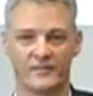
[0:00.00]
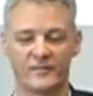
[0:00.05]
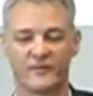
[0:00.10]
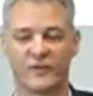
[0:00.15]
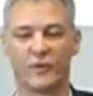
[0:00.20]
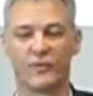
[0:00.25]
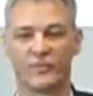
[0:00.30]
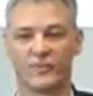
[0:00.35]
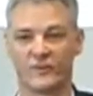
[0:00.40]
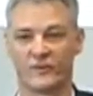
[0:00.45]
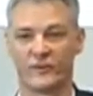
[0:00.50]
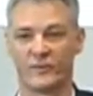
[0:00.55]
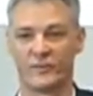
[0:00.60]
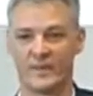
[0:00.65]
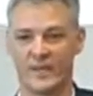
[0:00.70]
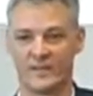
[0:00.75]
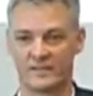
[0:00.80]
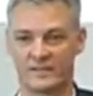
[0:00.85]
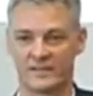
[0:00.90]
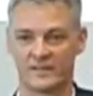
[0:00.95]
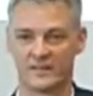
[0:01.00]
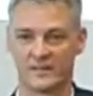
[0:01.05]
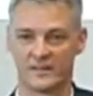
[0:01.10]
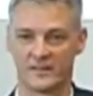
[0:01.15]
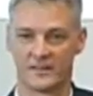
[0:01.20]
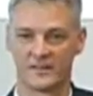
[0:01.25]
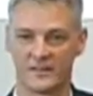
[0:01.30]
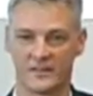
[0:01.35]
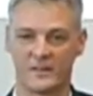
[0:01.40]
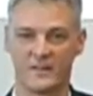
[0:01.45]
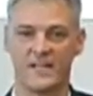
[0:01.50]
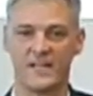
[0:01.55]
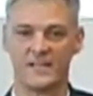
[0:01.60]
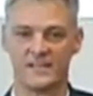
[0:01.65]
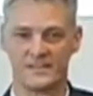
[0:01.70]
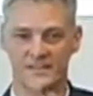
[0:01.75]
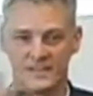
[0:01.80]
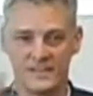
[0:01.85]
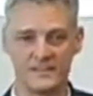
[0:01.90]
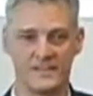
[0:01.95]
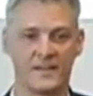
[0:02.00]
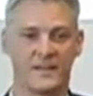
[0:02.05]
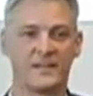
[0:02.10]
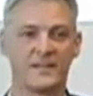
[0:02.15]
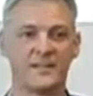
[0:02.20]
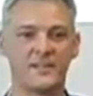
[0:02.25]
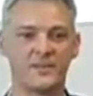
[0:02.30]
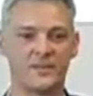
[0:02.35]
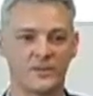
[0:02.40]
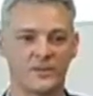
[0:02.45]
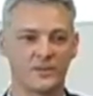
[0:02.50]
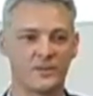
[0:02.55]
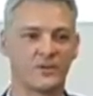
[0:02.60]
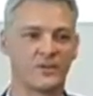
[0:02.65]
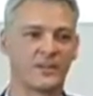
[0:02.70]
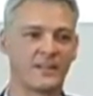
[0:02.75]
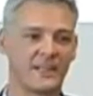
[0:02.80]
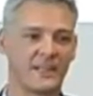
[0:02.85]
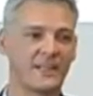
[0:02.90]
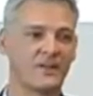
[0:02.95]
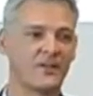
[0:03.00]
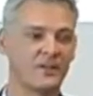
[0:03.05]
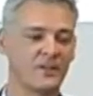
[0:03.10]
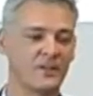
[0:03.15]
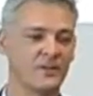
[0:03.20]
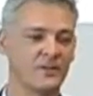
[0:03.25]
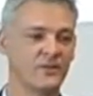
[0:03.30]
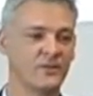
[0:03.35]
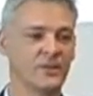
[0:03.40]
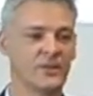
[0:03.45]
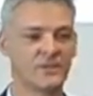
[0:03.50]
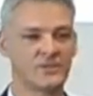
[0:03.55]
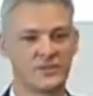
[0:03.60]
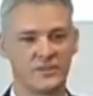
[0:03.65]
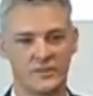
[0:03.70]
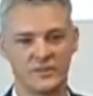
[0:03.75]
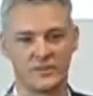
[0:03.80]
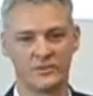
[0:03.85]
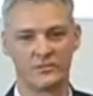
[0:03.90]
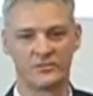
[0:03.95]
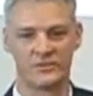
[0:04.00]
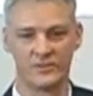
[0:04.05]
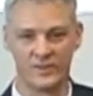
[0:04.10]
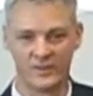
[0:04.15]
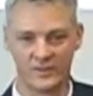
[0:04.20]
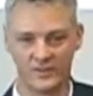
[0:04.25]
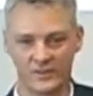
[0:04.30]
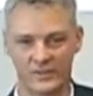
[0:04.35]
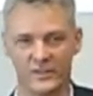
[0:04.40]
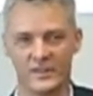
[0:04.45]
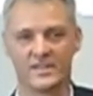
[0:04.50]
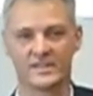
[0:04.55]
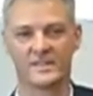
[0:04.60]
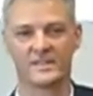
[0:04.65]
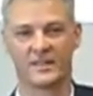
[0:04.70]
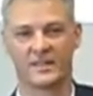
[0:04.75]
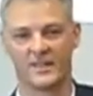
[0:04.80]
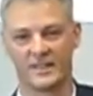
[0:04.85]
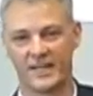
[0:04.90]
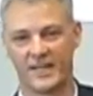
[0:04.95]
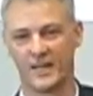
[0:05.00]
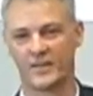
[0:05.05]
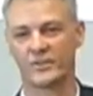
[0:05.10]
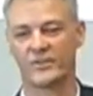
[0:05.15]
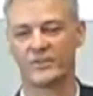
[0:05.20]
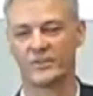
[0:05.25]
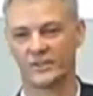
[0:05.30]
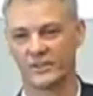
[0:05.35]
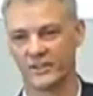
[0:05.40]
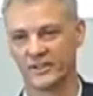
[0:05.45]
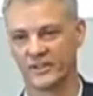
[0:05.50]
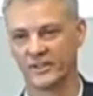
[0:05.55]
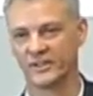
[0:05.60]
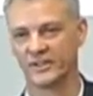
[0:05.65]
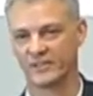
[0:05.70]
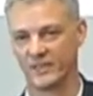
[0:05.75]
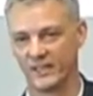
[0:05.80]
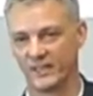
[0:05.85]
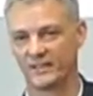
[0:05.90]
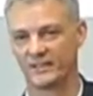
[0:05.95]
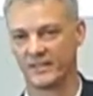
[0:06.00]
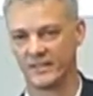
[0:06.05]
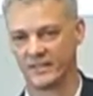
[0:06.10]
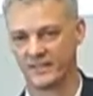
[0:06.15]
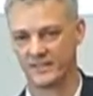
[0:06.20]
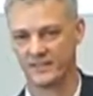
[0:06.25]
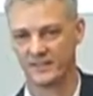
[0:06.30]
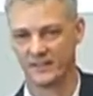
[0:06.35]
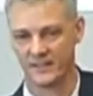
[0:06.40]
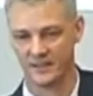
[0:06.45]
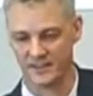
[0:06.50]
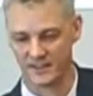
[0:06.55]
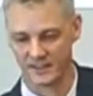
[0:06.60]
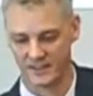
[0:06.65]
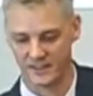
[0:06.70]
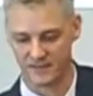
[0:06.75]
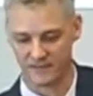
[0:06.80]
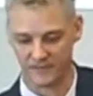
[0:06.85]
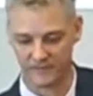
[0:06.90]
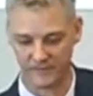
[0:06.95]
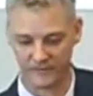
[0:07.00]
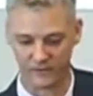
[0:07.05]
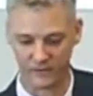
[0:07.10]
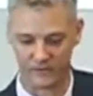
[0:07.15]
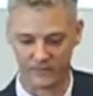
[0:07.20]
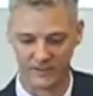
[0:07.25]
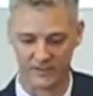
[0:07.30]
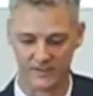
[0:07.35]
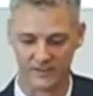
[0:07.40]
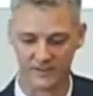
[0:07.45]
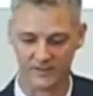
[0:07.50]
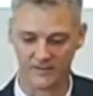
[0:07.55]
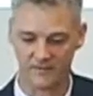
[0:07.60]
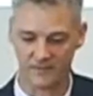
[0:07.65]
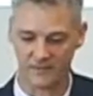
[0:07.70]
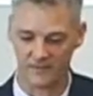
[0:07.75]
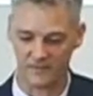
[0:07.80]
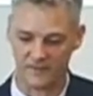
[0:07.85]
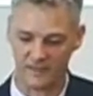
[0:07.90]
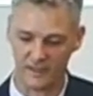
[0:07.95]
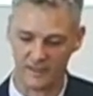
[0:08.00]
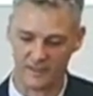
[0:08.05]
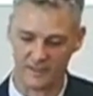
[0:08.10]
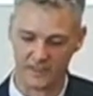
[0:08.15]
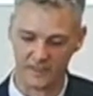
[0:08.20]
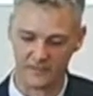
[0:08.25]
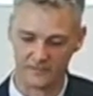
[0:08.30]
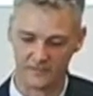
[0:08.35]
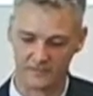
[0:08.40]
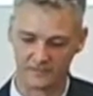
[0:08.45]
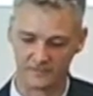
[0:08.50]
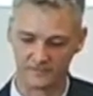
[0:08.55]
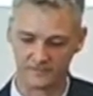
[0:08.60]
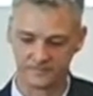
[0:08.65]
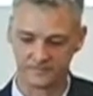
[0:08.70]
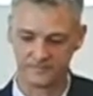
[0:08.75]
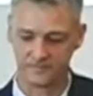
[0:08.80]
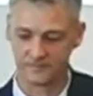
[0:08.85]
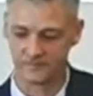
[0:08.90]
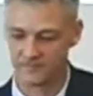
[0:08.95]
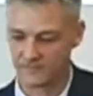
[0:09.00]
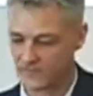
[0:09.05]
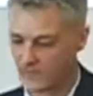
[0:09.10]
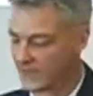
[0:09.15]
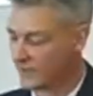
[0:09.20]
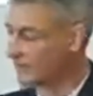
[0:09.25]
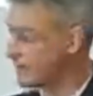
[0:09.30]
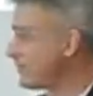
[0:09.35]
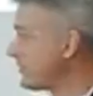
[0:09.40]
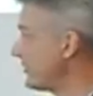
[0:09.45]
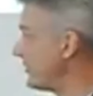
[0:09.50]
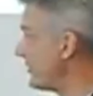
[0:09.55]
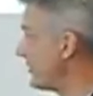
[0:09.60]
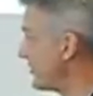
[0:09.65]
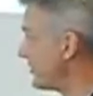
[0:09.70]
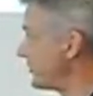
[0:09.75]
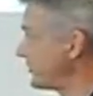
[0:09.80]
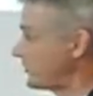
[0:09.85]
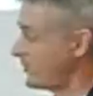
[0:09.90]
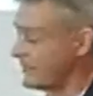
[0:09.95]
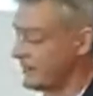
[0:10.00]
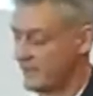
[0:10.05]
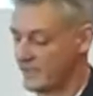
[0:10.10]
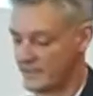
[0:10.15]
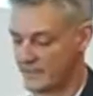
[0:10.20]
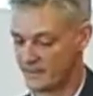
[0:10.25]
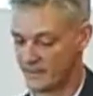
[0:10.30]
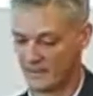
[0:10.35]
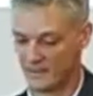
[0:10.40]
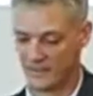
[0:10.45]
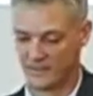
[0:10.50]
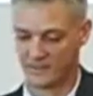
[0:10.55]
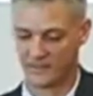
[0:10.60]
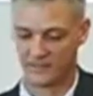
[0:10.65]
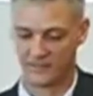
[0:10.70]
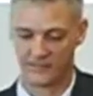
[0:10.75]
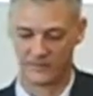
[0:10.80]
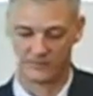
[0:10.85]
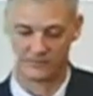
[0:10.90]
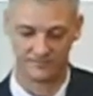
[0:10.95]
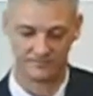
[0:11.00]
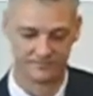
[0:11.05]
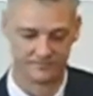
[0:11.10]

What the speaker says: format. So it's designed to allow you to decide how you're going to display things in these different formats. So very, very powerful. So this is just showing that as an example.